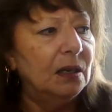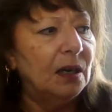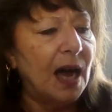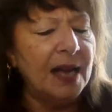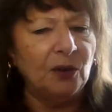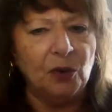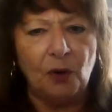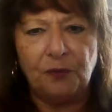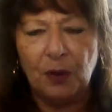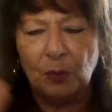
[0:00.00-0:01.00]
I don't know
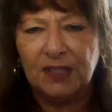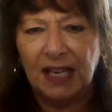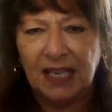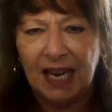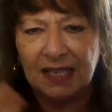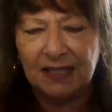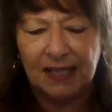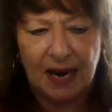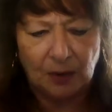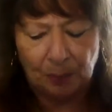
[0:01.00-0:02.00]
if it was I casted
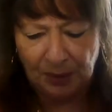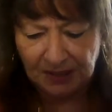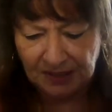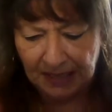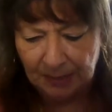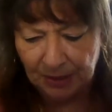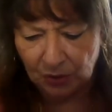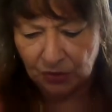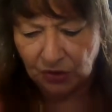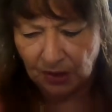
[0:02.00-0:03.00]
out a big demon
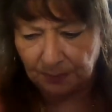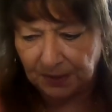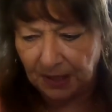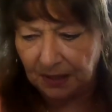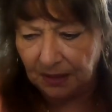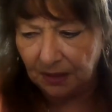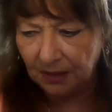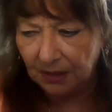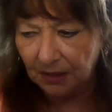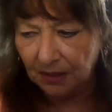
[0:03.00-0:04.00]
or something.
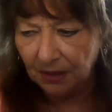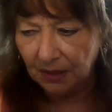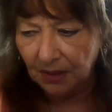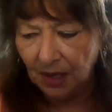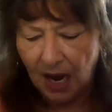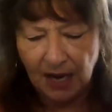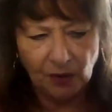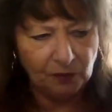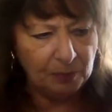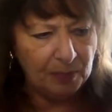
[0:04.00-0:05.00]
I
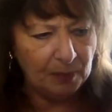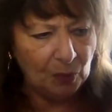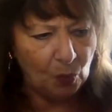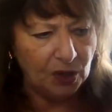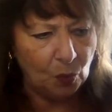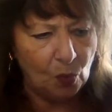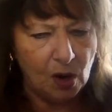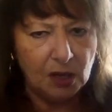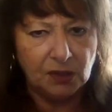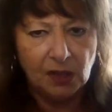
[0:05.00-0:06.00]
don't remember what it
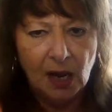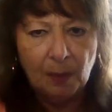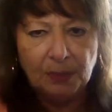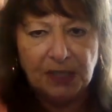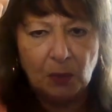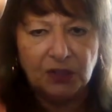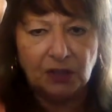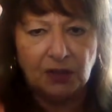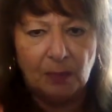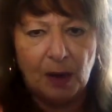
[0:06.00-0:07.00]
was, but there was a
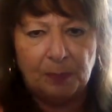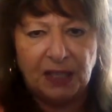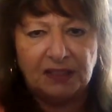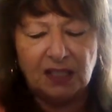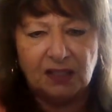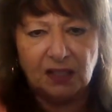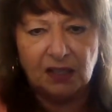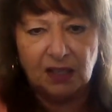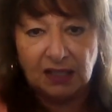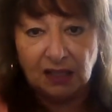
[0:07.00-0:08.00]
thumb up like this in
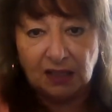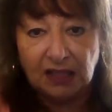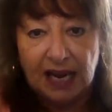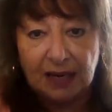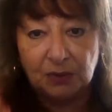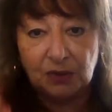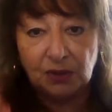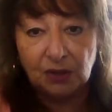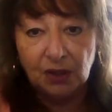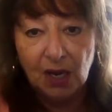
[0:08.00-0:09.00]
the
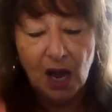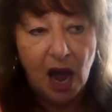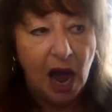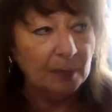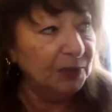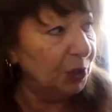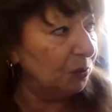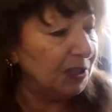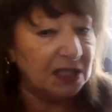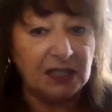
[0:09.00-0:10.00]
clouds. I'm
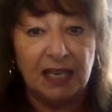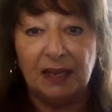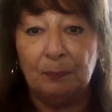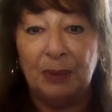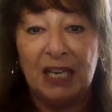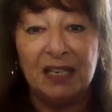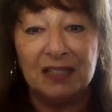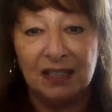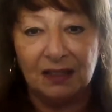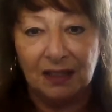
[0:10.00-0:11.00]
literally seeing
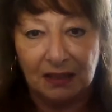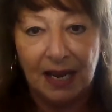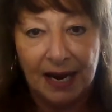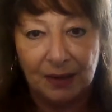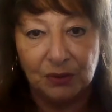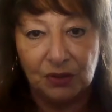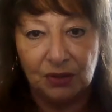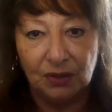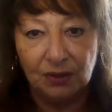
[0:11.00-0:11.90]
beings in the clouds.